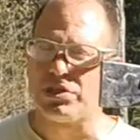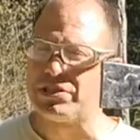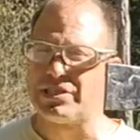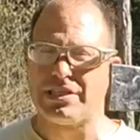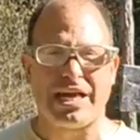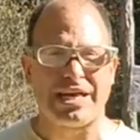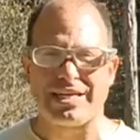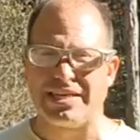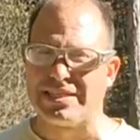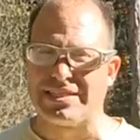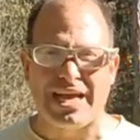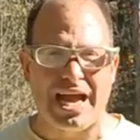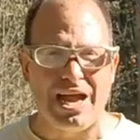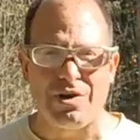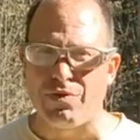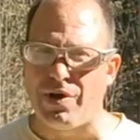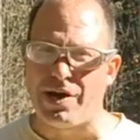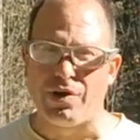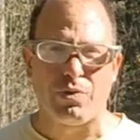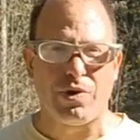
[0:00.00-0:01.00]
is not going to die
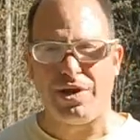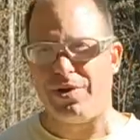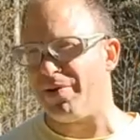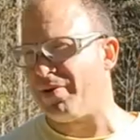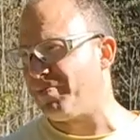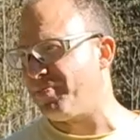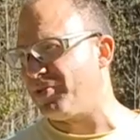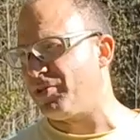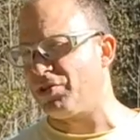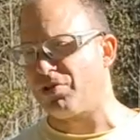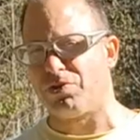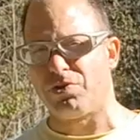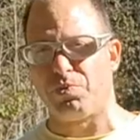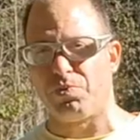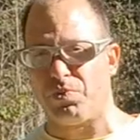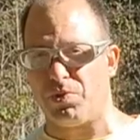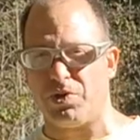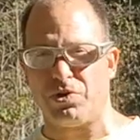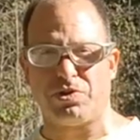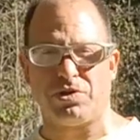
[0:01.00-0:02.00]
right away. I mean,
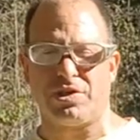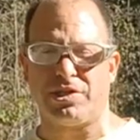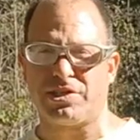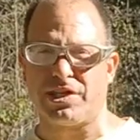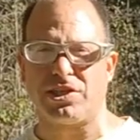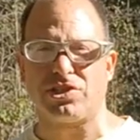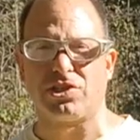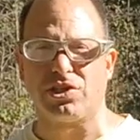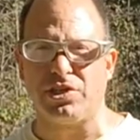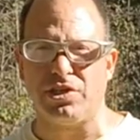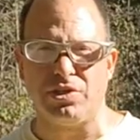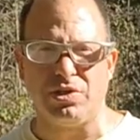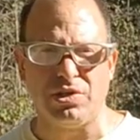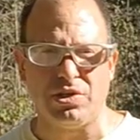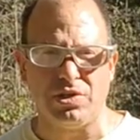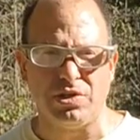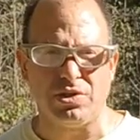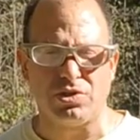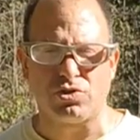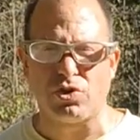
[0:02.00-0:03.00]
you're essentially
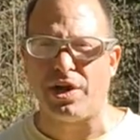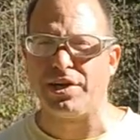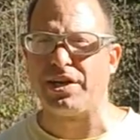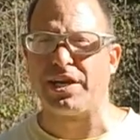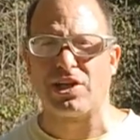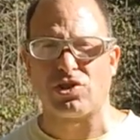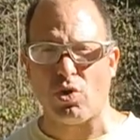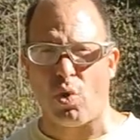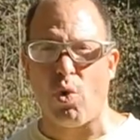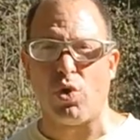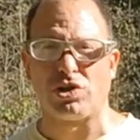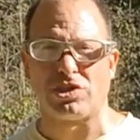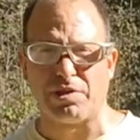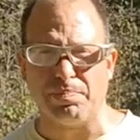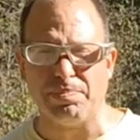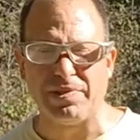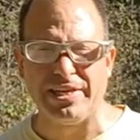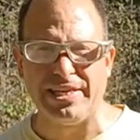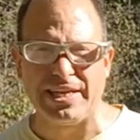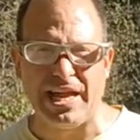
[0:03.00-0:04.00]
trying to get the horse to
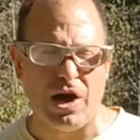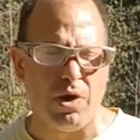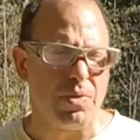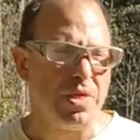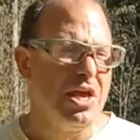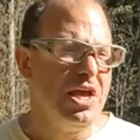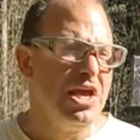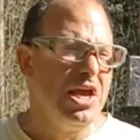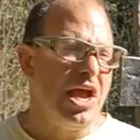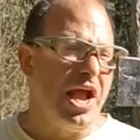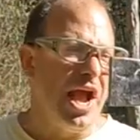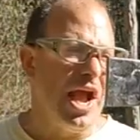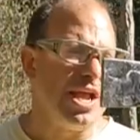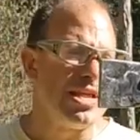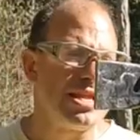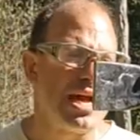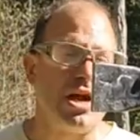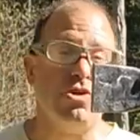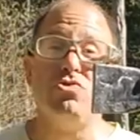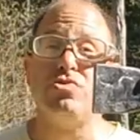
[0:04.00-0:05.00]
bleed out, and
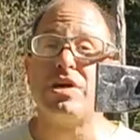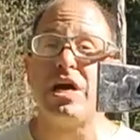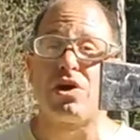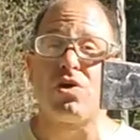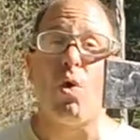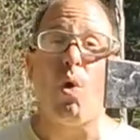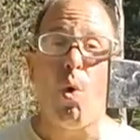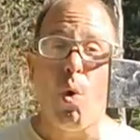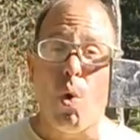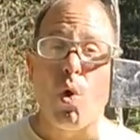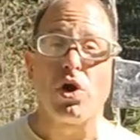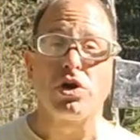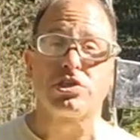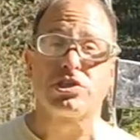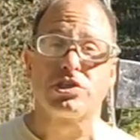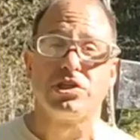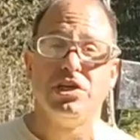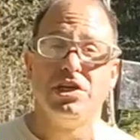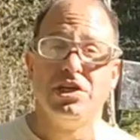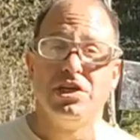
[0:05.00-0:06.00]
now you got a
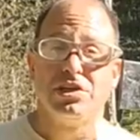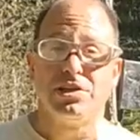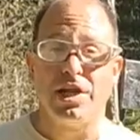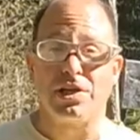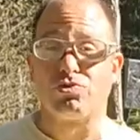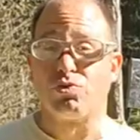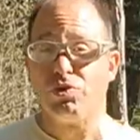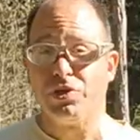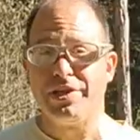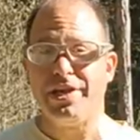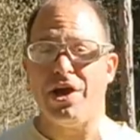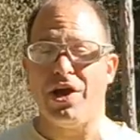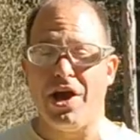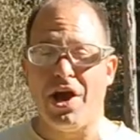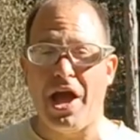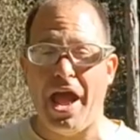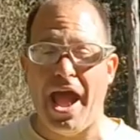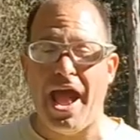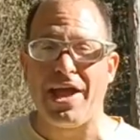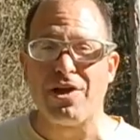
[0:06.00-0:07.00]
horse that's really
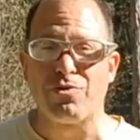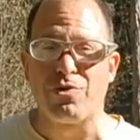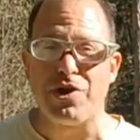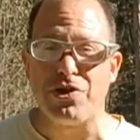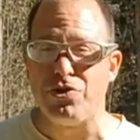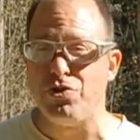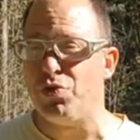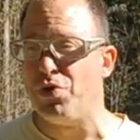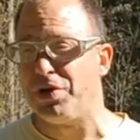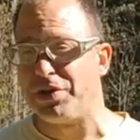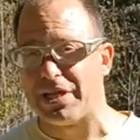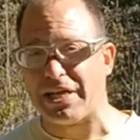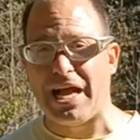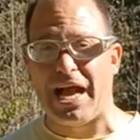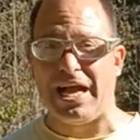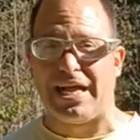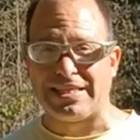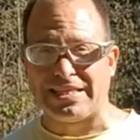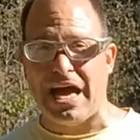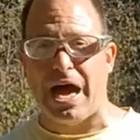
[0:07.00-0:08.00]
angry at you, and the guy
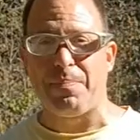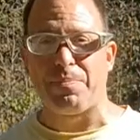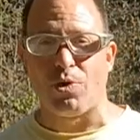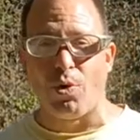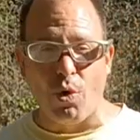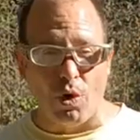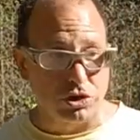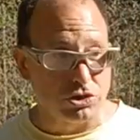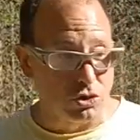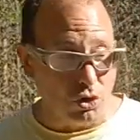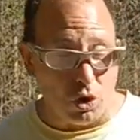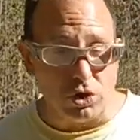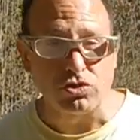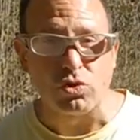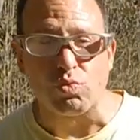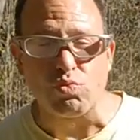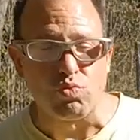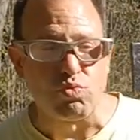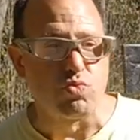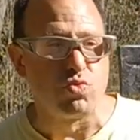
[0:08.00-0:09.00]
on top of the horse is also
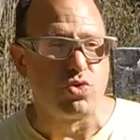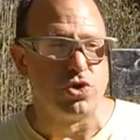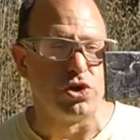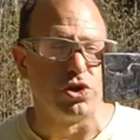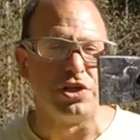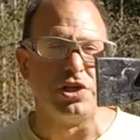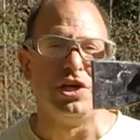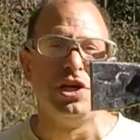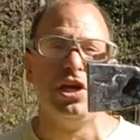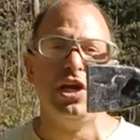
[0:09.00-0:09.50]
really